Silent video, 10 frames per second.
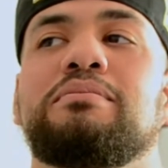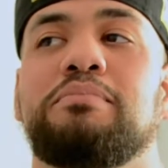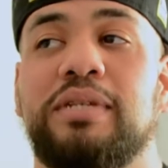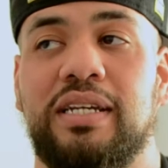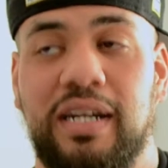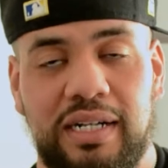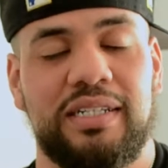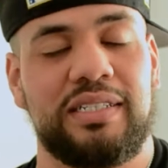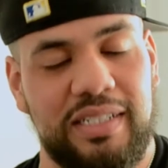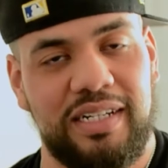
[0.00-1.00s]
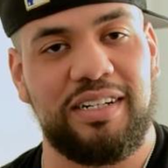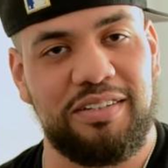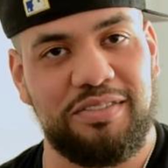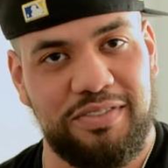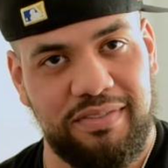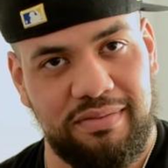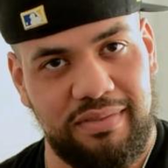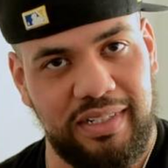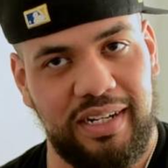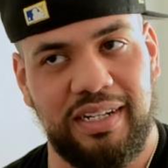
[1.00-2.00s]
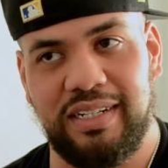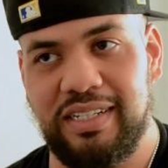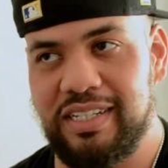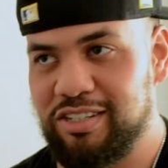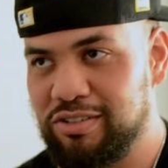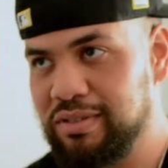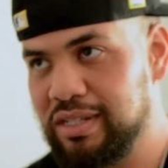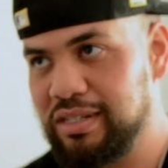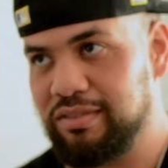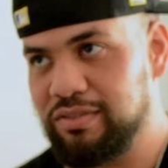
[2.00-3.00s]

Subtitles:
because of the unconditional love.